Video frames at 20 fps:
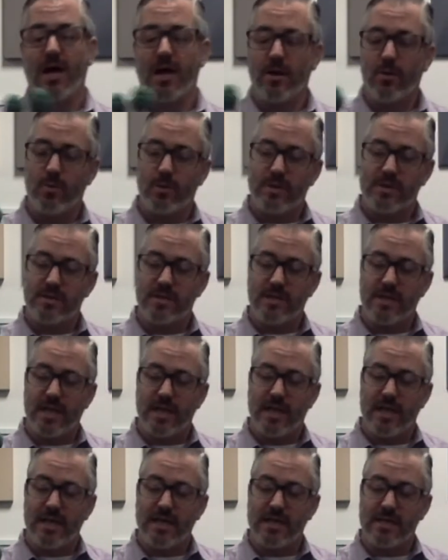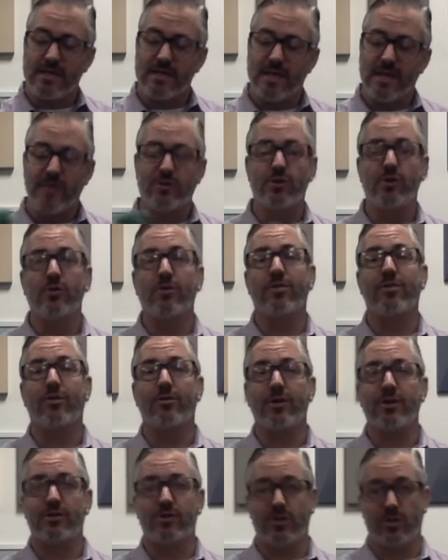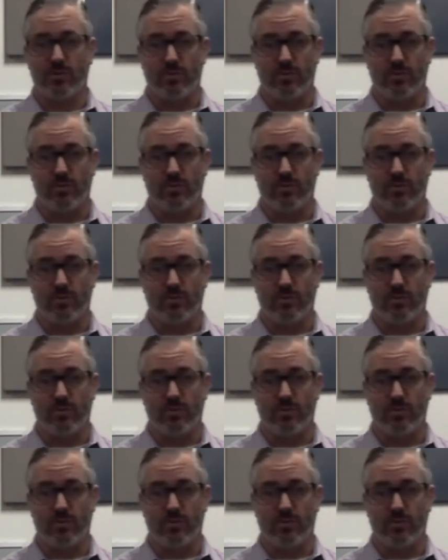what is it? It is a 232.